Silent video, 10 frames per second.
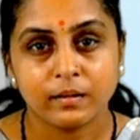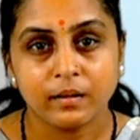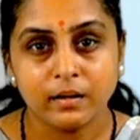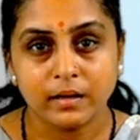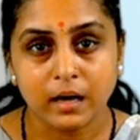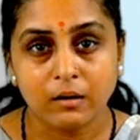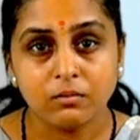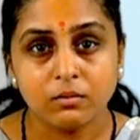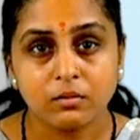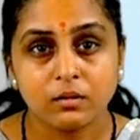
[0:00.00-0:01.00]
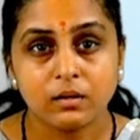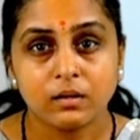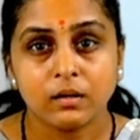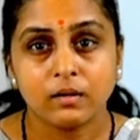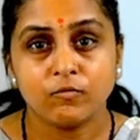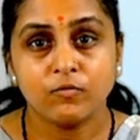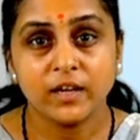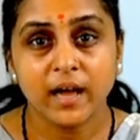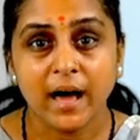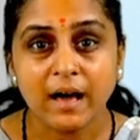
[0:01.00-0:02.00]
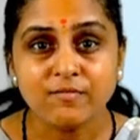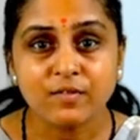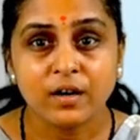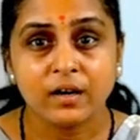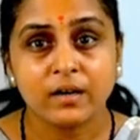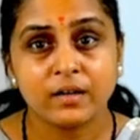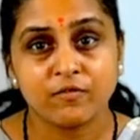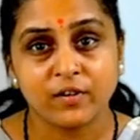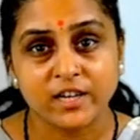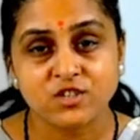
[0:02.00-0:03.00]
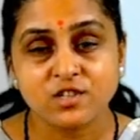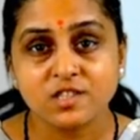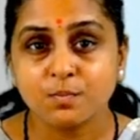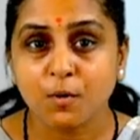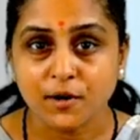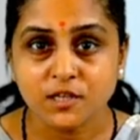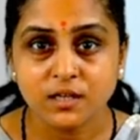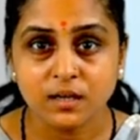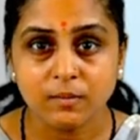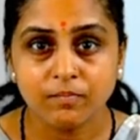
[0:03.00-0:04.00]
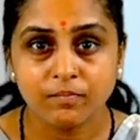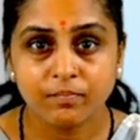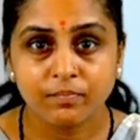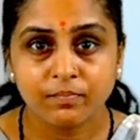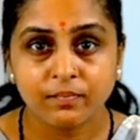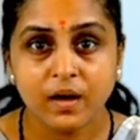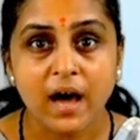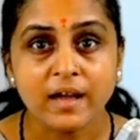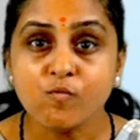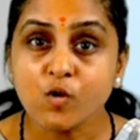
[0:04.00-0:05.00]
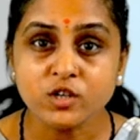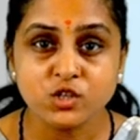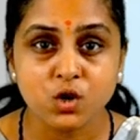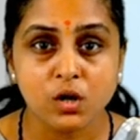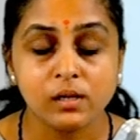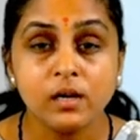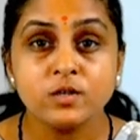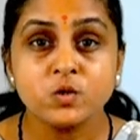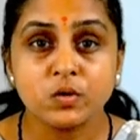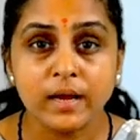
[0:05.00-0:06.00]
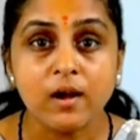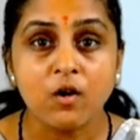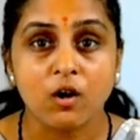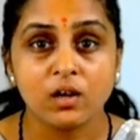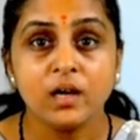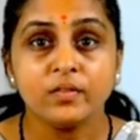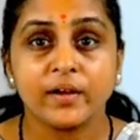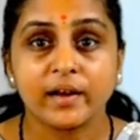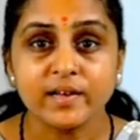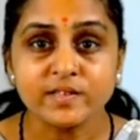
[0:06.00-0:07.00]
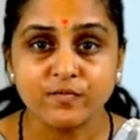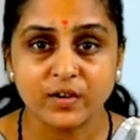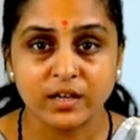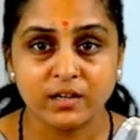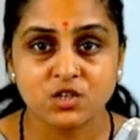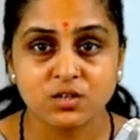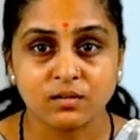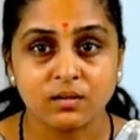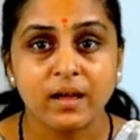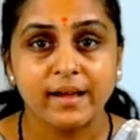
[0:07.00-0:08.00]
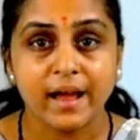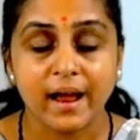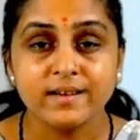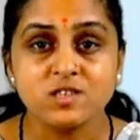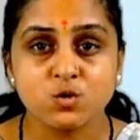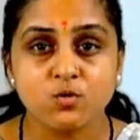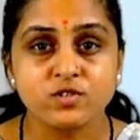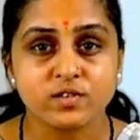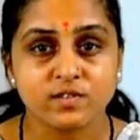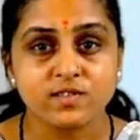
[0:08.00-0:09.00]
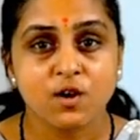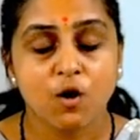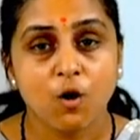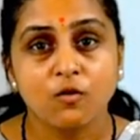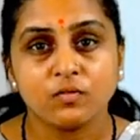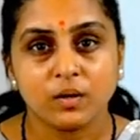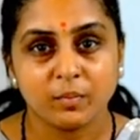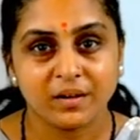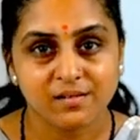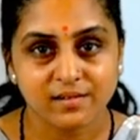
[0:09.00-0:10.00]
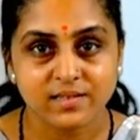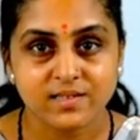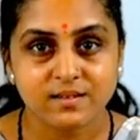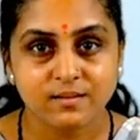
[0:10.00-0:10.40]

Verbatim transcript: Now we have a reflection spot here. I want you all to recall the classification and sources of minerals.